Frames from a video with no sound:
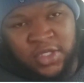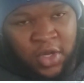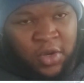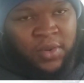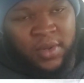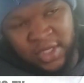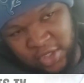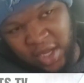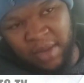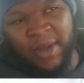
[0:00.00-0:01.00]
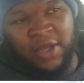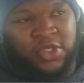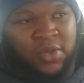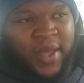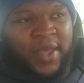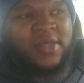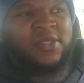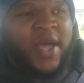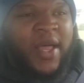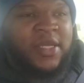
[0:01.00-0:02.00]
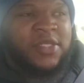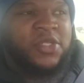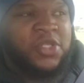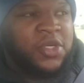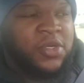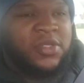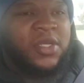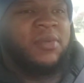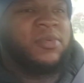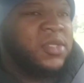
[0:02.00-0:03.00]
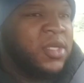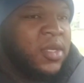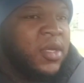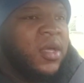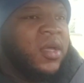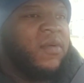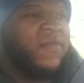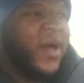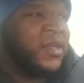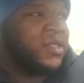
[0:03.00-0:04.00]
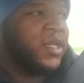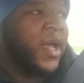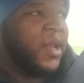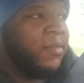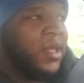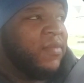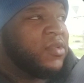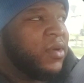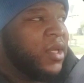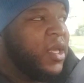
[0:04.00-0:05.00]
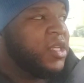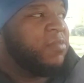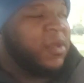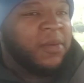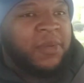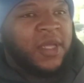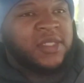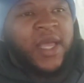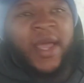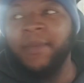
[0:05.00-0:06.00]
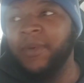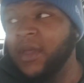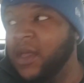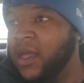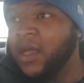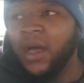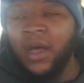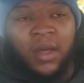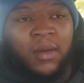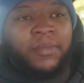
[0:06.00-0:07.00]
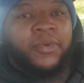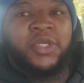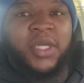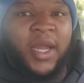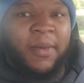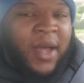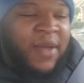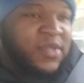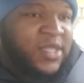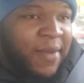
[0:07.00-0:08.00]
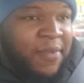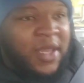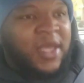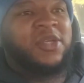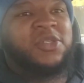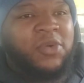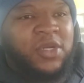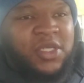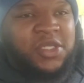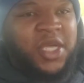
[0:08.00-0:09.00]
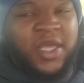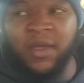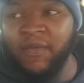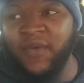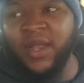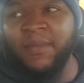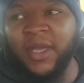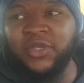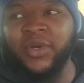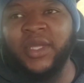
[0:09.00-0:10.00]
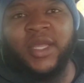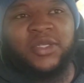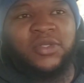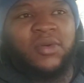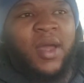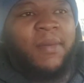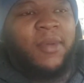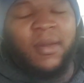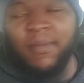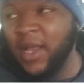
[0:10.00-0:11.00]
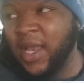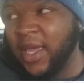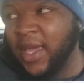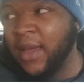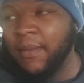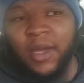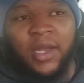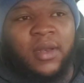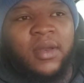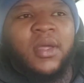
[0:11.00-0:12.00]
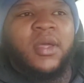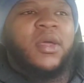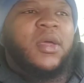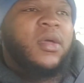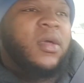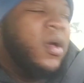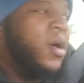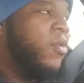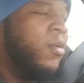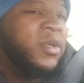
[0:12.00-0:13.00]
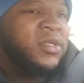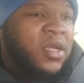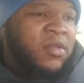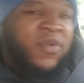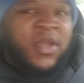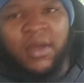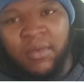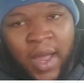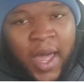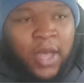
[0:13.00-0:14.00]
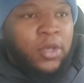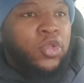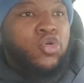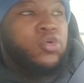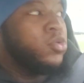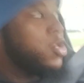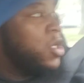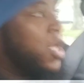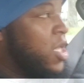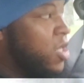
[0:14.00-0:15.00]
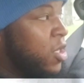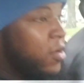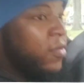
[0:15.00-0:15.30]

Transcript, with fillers: So let's talk about Joet Gonzalez and Shakur Stevenson fighters tonight. I believe it's on the ESPN Plus app. Appreciate everybody for tapping in. It's your boy CJ Goodfella. Make sure you hit that subscribe button, bell icon button. I won't miss another video. Riding through the D.